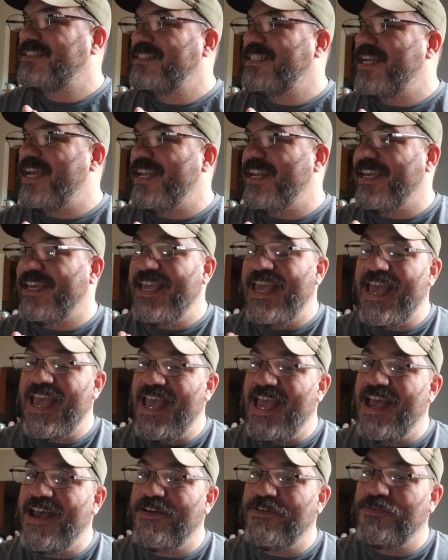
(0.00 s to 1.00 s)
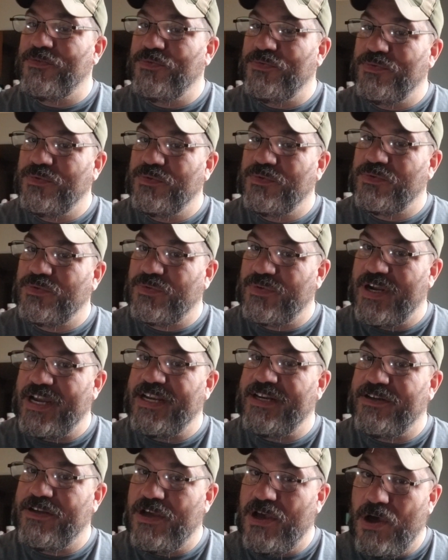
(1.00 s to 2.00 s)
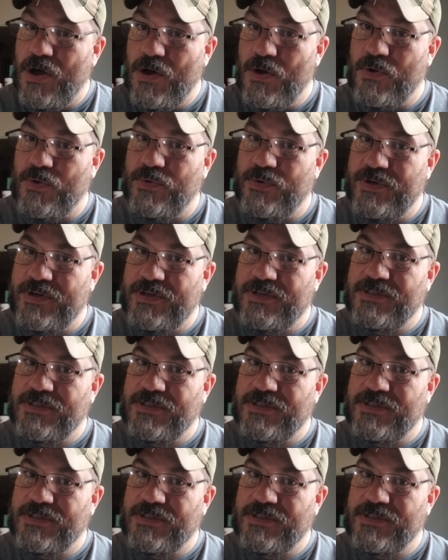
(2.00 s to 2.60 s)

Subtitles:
And it can write code.